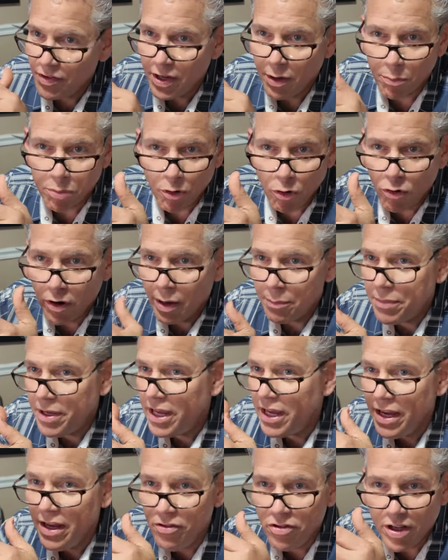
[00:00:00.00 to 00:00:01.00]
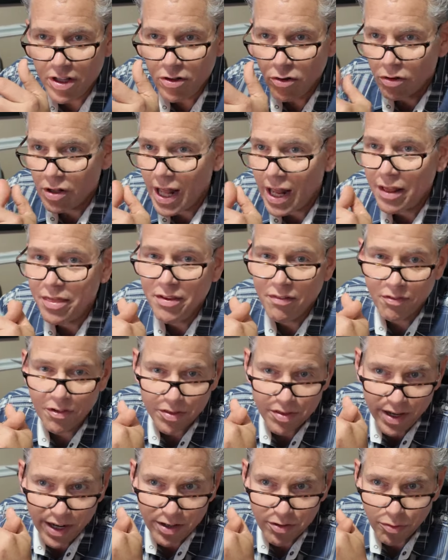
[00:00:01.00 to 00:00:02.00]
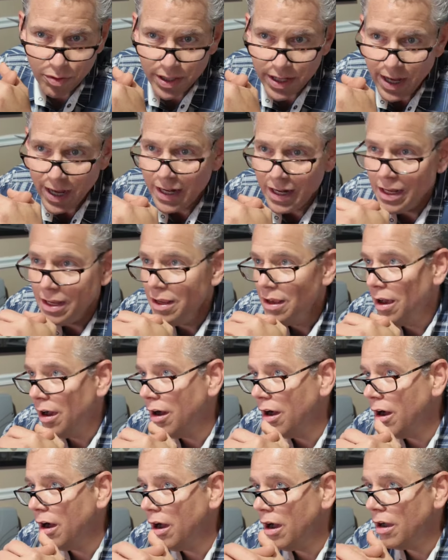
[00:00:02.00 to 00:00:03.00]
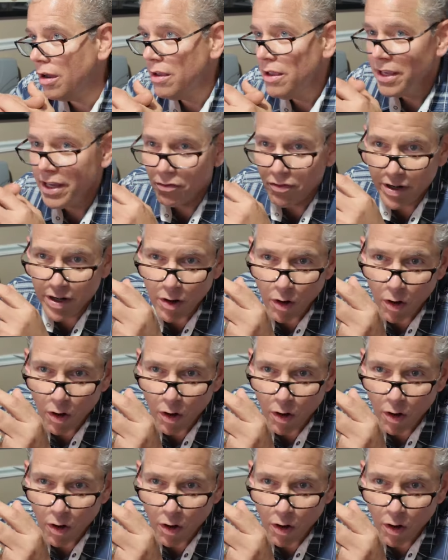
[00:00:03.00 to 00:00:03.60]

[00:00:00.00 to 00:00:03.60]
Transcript: You can program keys. You can do a lot of different things with that. You can read